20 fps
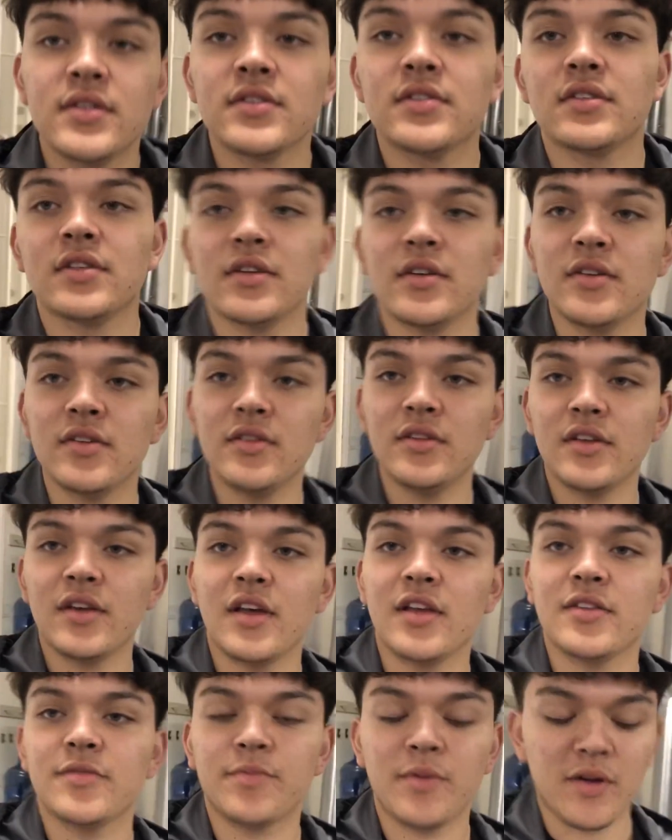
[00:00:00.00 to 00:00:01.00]
So you
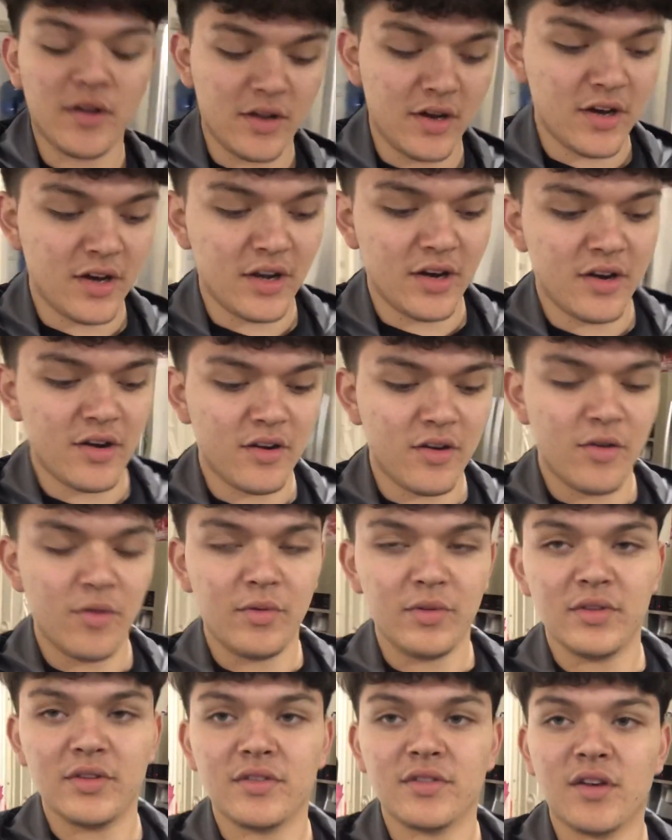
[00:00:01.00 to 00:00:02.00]
guys probably are gonna know
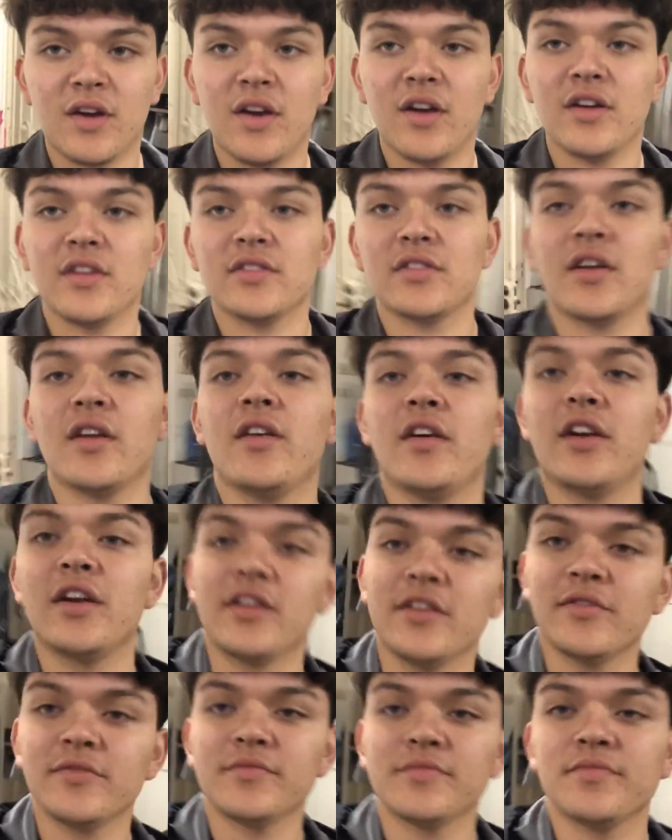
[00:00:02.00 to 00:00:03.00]
what this car is
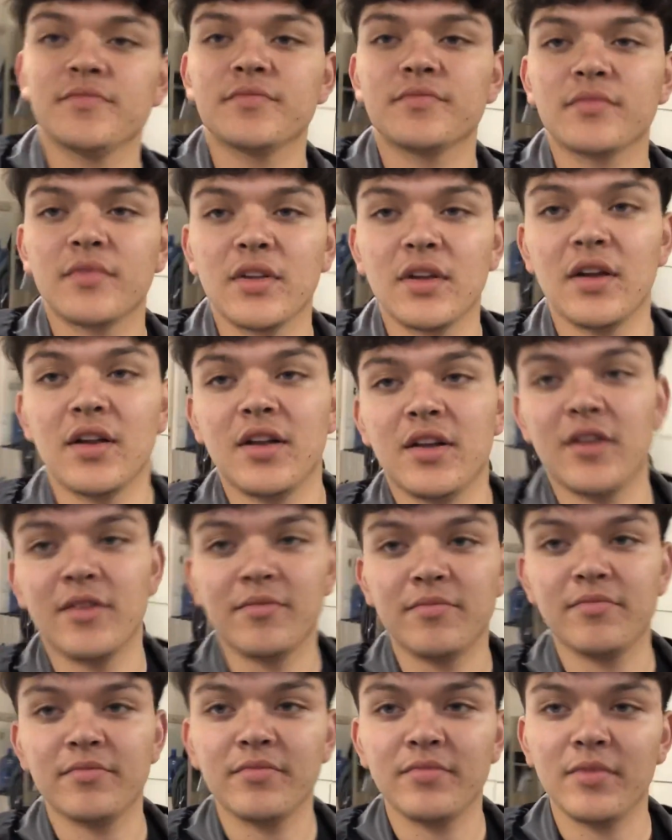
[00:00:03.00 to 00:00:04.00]
already,
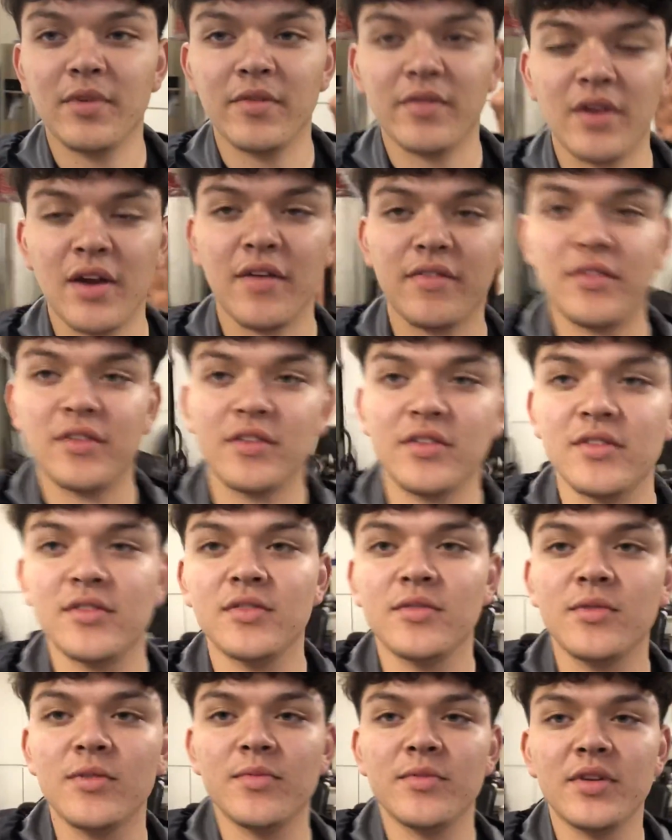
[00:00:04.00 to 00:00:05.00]
um, even after this
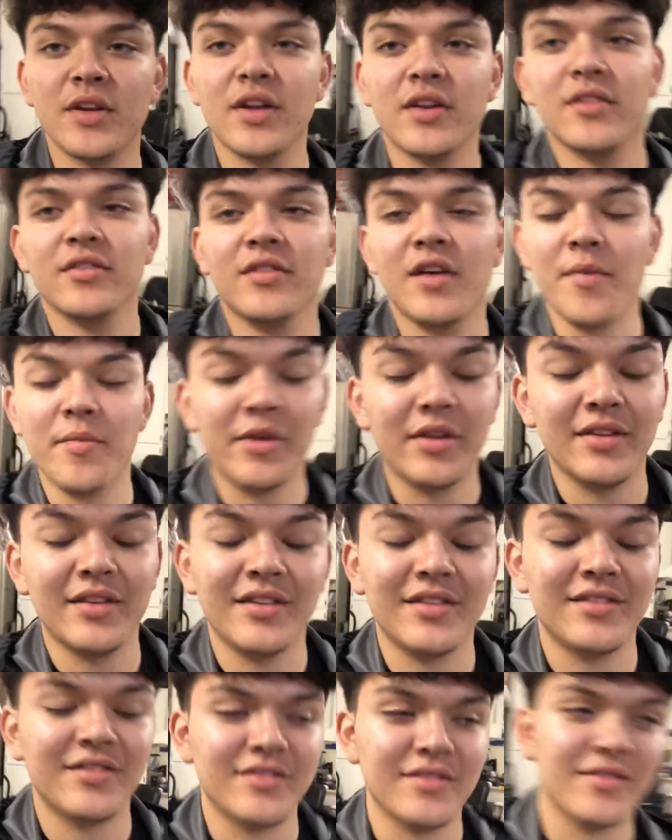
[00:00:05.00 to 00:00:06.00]
YouTube channel. I mean,
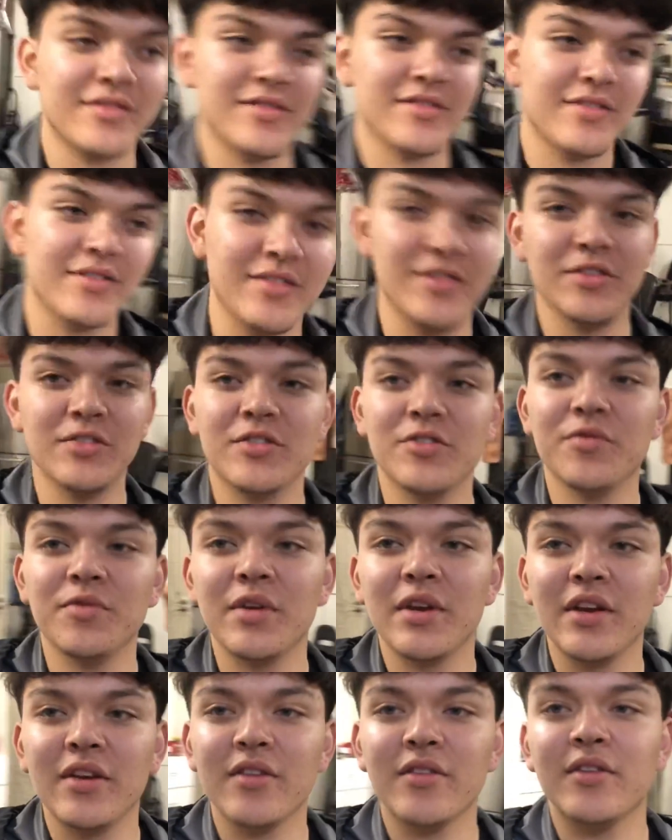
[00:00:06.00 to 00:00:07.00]
this YouTube
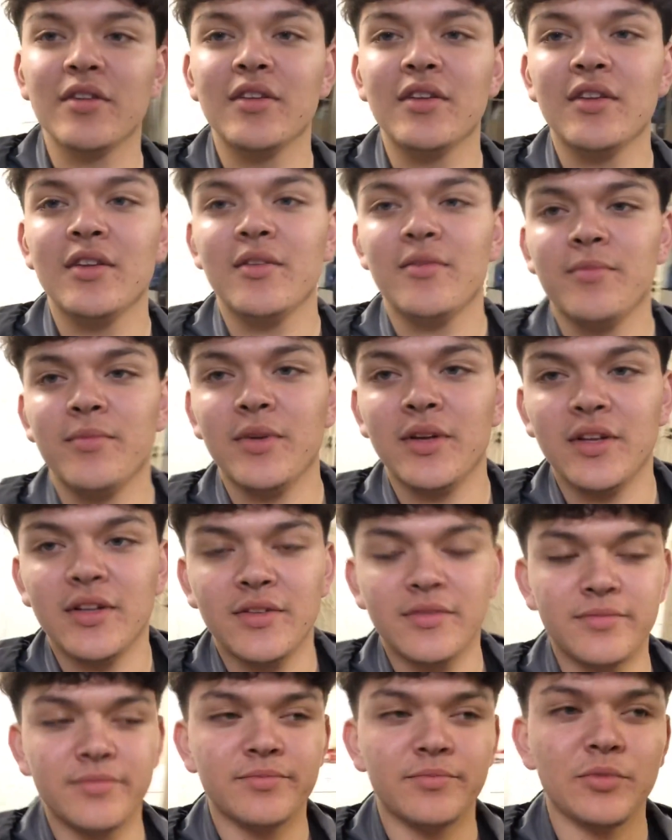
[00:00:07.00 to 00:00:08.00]
video.
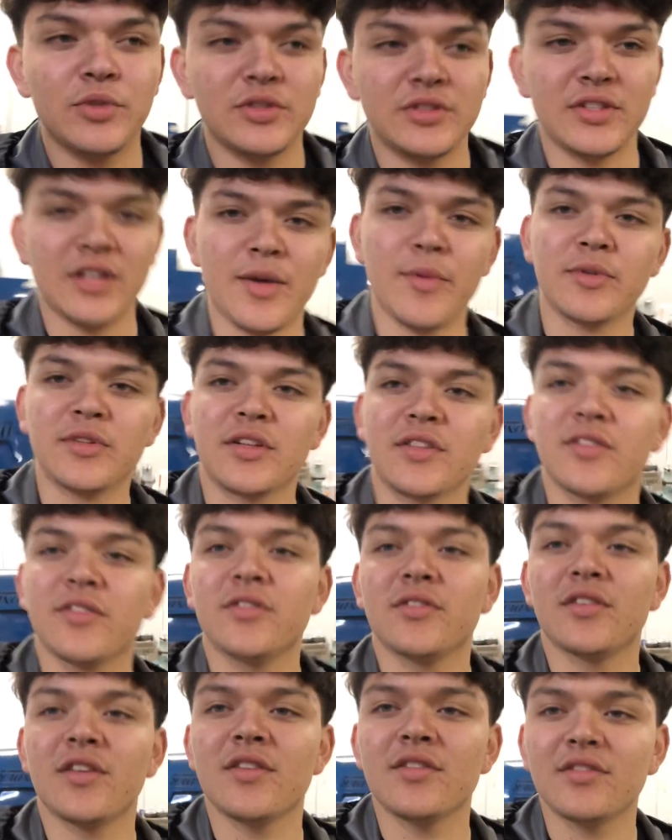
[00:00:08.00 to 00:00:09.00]
But we'll see. I'm gonna talk to
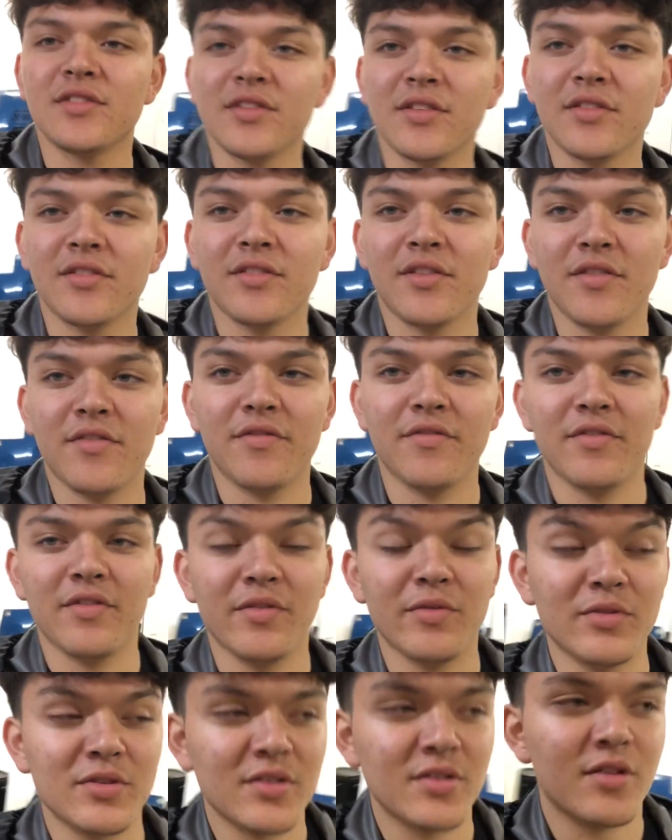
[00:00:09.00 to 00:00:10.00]
Jose and see if
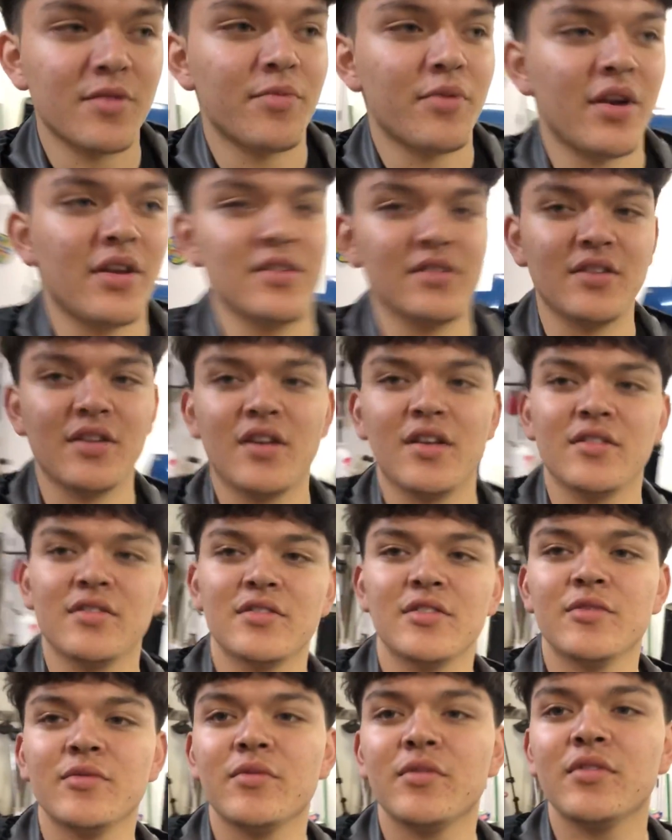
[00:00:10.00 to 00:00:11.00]
it was a surprise or not, and
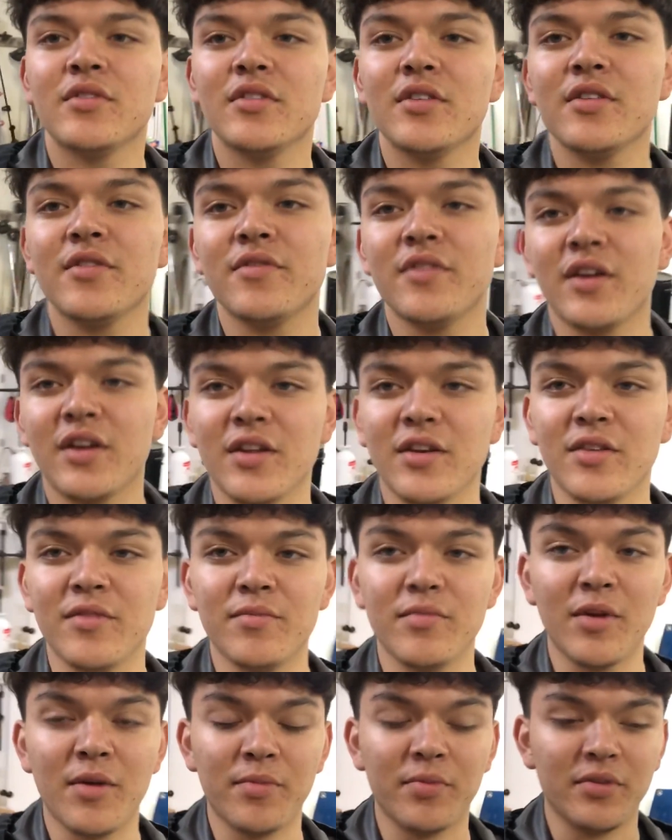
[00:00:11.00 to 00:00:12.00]
see if I could
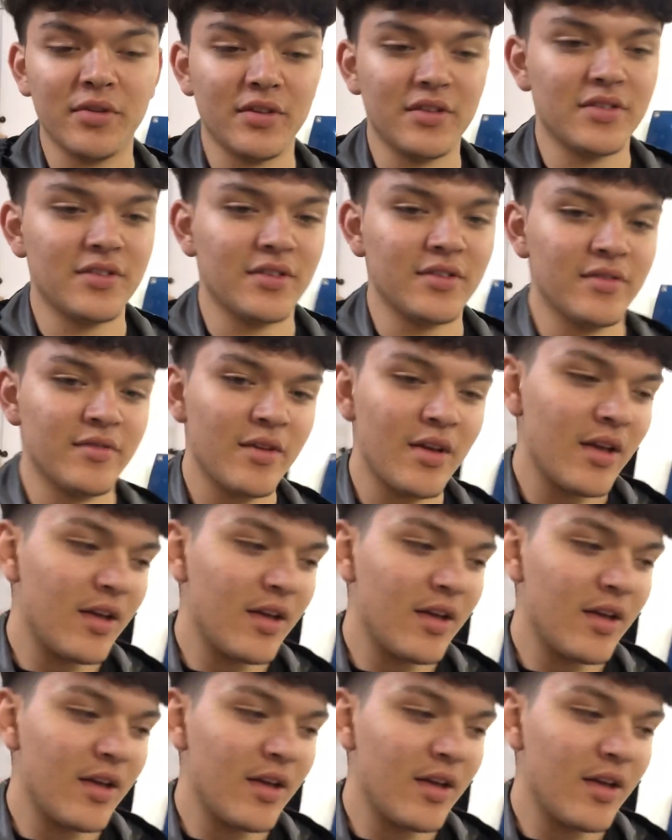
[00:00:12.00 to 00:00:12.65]
upload this shit